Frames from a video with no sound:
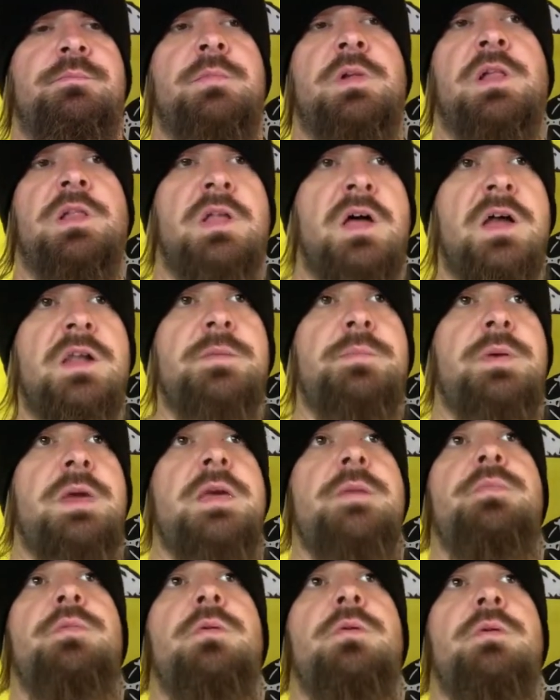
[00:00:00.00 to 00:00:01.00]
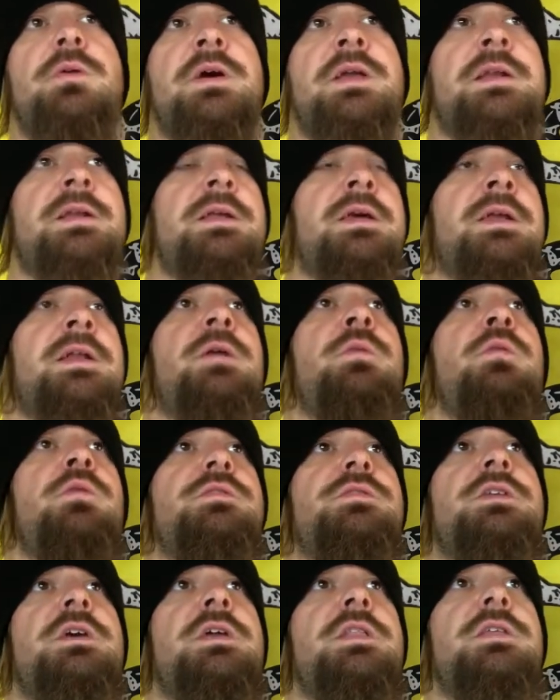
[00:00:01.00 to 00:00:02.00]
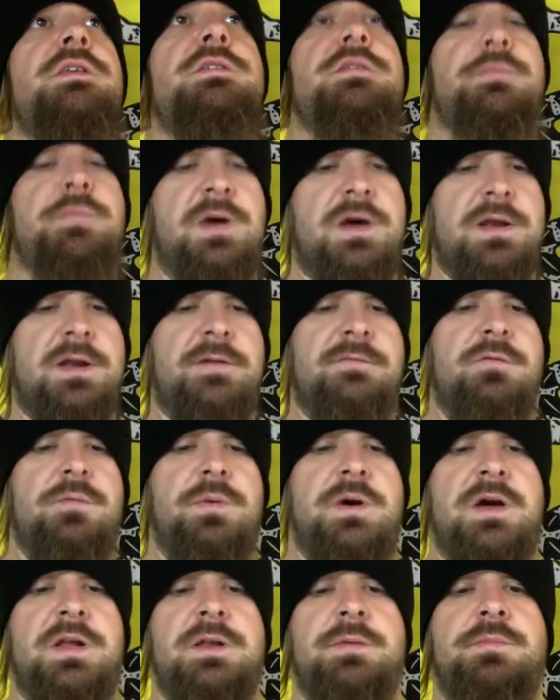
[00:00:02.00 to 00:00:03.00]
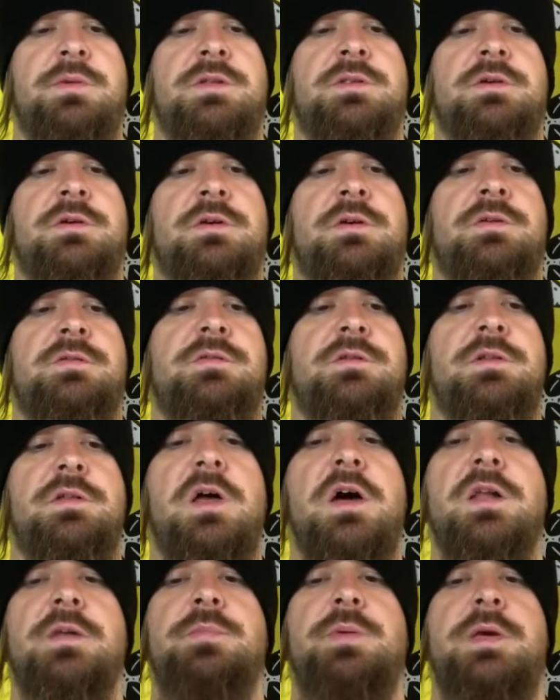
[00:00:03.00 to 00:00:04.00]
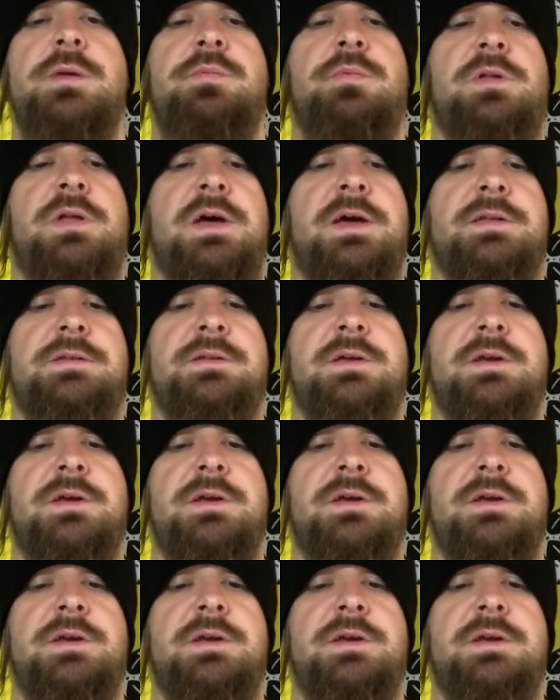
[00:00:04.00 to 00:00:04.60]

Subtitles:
a lot of people, and I won't say this about everybody, but there's a lot of people out